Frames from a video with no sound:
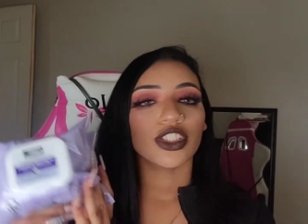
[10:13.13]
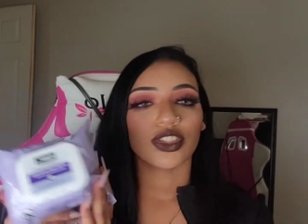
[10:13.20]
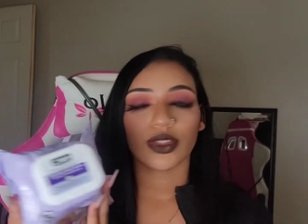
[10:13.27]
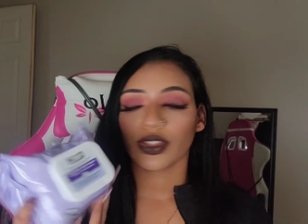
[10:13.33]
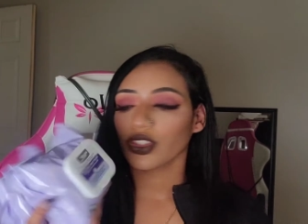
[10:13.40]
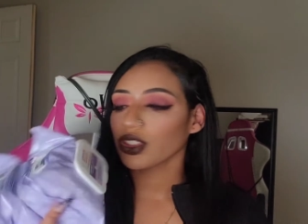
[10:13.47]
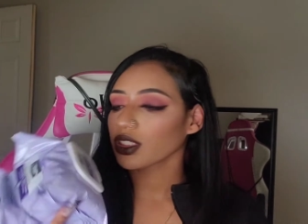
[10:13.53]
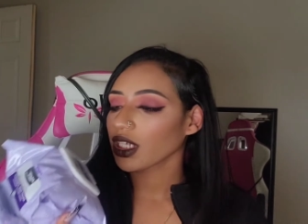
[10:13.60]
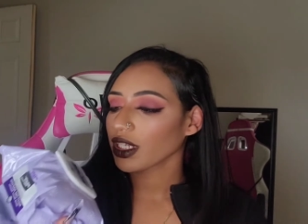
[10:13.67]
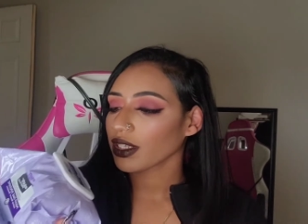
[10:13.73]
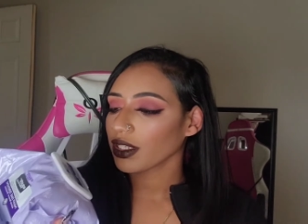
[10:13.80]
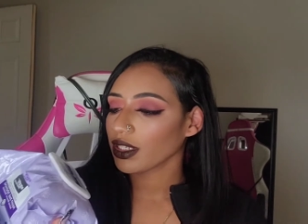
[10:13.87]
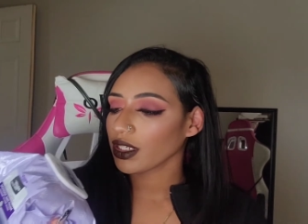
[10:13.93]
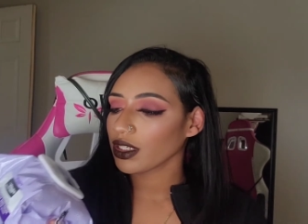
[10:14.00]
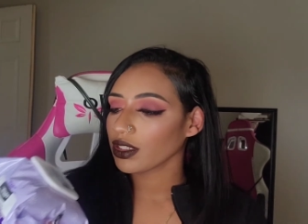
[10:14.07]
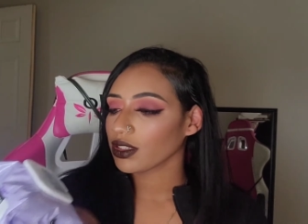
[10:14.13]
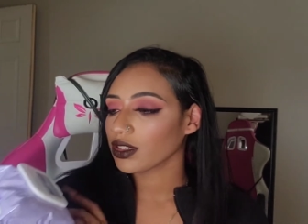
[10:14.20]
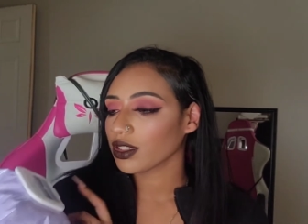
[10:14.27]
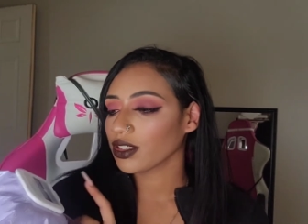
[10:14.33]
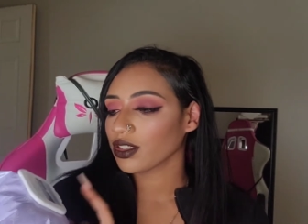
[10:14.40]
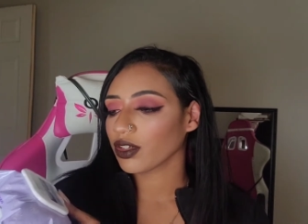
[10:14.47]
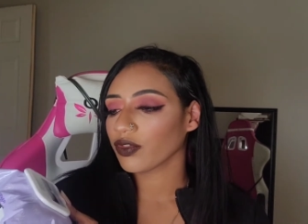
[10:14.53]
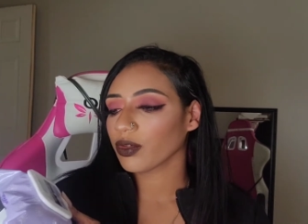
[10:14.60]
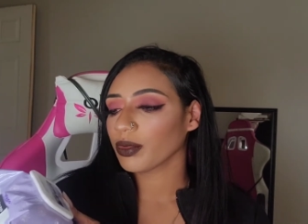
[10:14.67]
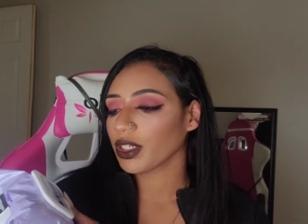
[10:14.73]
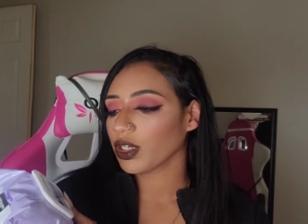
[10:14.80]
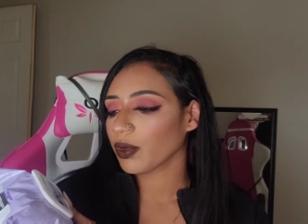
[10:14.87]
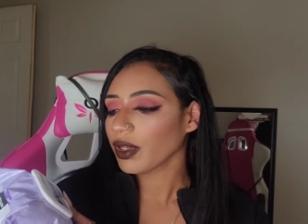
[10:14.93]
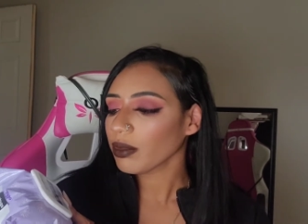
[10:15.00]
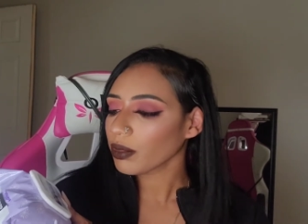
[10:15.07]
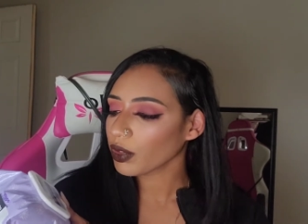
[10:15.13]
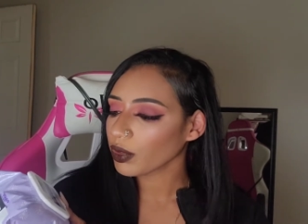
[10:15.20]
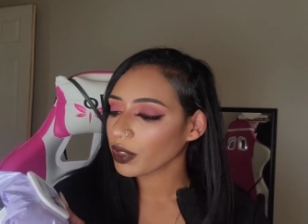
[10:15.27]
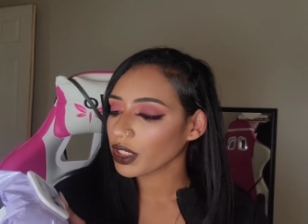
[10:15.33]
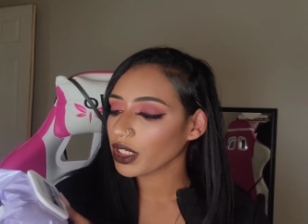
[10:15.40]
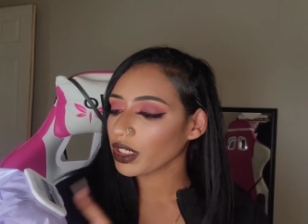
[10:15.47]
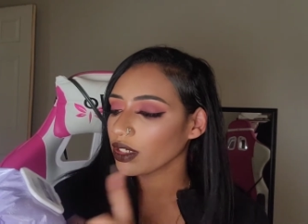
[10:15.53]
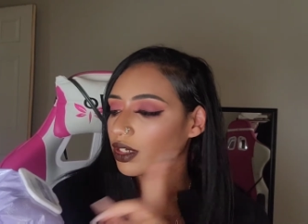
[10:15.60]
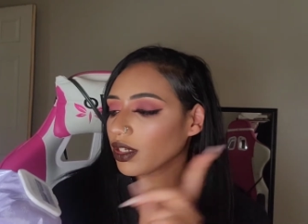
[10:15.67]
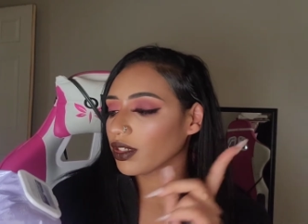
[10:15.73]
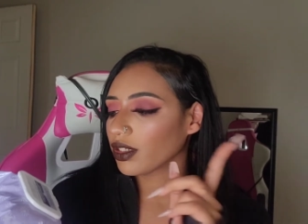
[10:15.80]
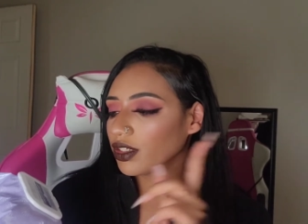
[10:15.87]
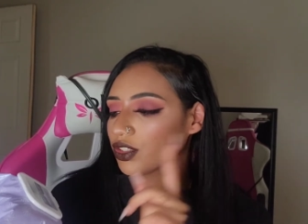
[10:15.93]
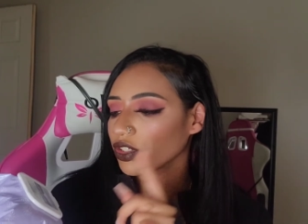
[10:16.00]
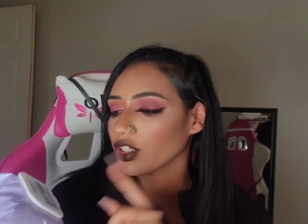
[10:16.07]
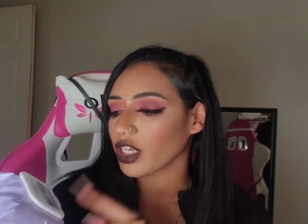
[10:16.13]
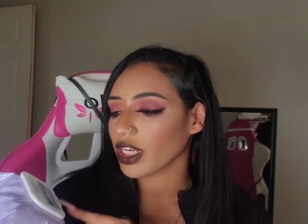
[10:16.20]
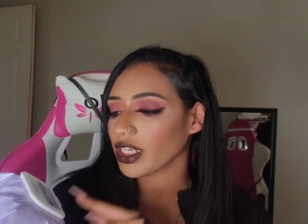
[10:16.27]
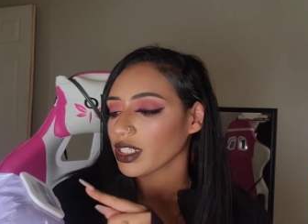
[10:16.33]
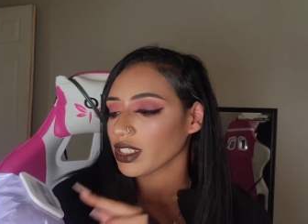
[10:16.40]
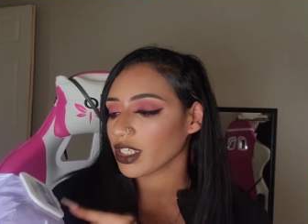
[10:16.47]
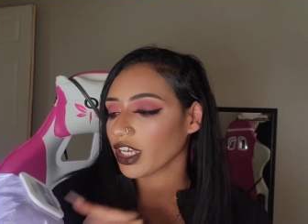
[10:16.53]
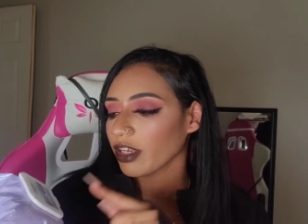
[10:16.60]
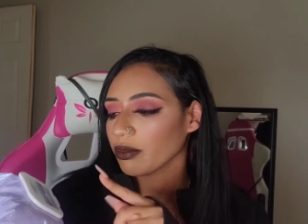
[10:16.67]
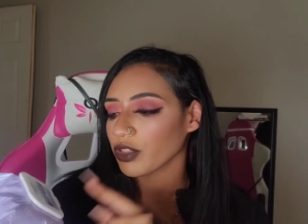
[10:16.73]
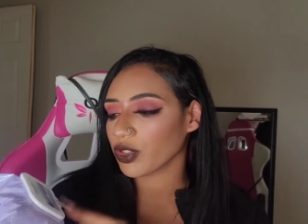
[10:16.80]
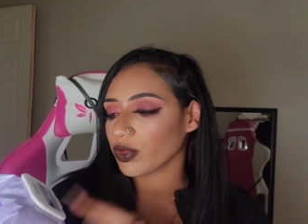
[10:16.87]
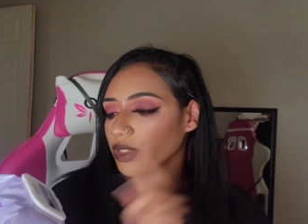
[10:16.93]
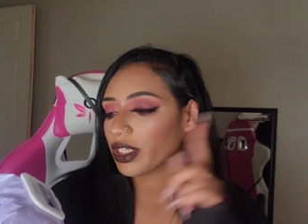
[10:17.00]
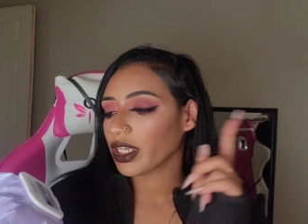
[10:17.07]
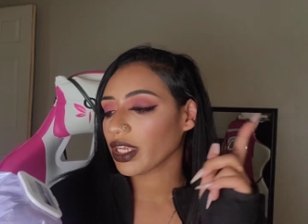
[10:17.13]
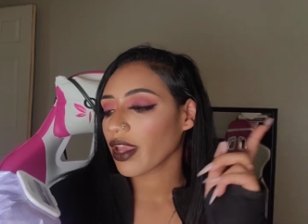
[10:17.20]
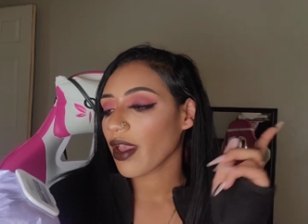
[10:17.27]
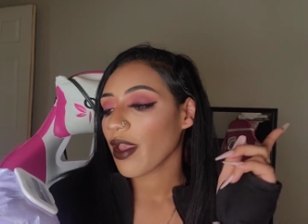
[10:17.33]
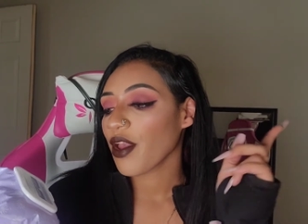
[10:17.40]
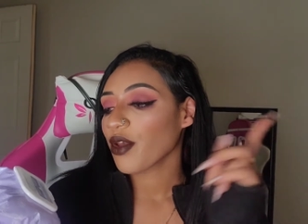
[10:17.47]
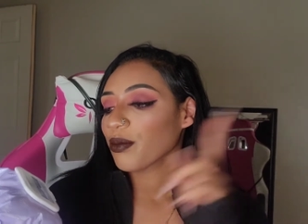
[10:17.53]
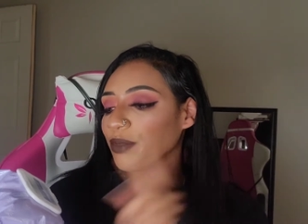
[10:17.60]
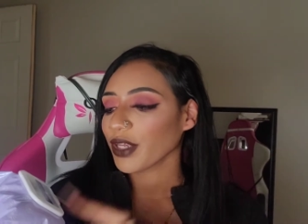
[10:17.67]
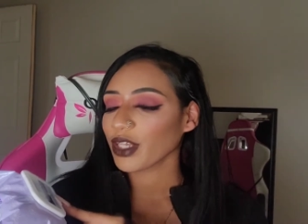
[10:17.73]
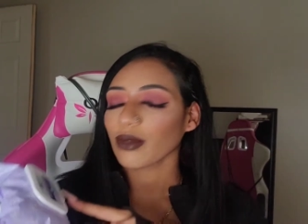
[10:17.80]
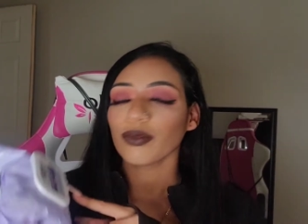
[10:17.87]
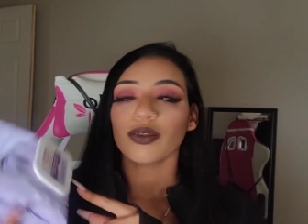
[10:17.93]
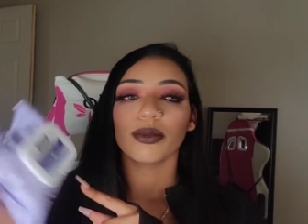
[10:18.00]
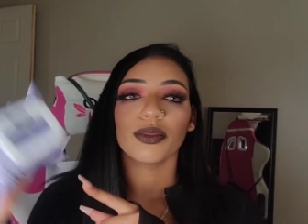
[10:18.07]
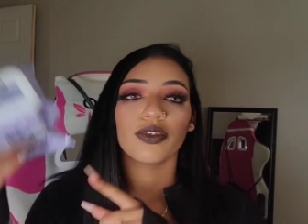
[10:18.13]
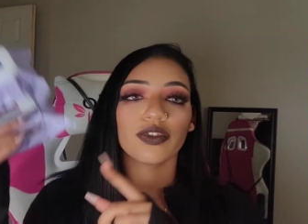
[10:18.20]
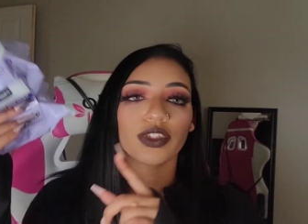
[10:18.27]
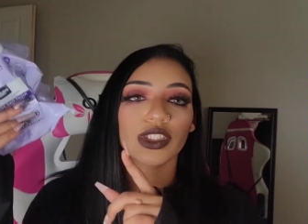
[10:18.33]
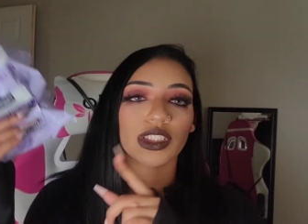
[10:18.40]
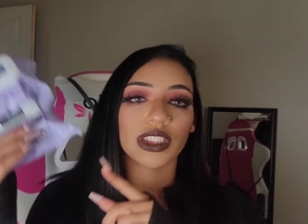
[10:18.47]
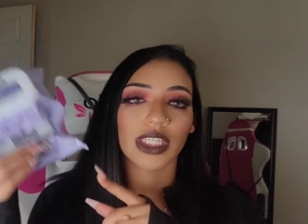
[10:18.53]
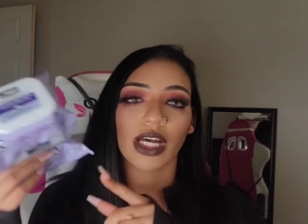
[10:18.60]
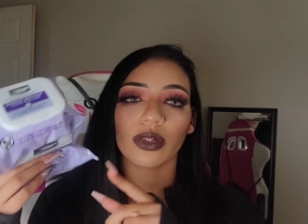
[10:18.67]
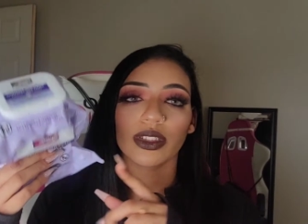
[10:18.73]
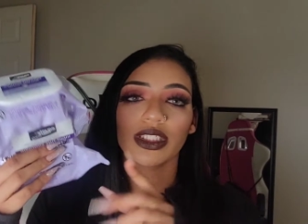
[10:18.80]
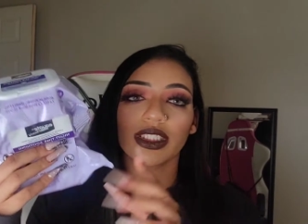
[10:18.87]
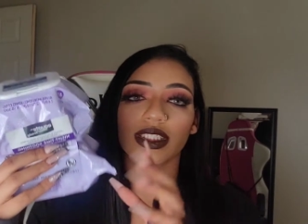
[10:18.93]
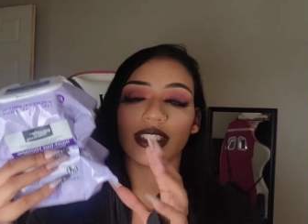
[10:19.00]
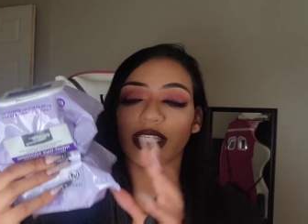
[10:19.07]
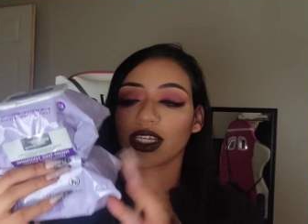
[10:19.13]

So I just got these. These are from Equate Beauty and these are nighttime soothing makeup remover towelettes.